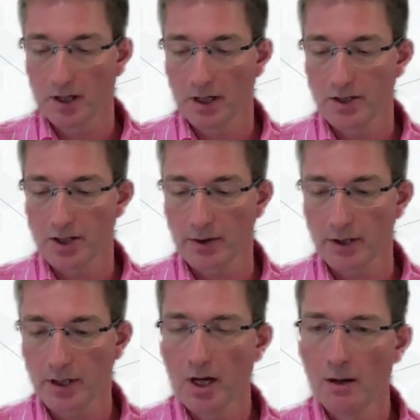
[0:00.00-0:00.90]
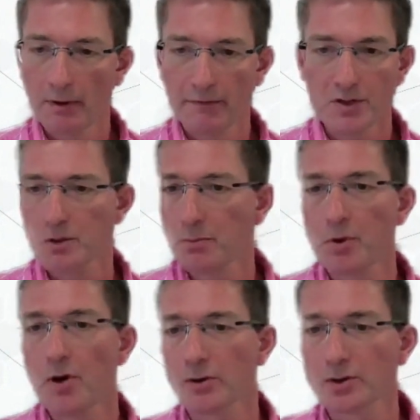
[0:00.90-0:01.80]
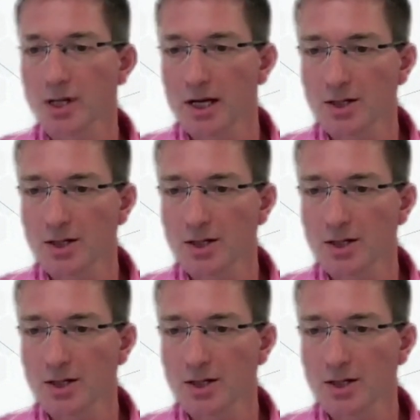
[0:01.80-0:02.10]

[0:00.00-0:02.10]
and so on. But for some products,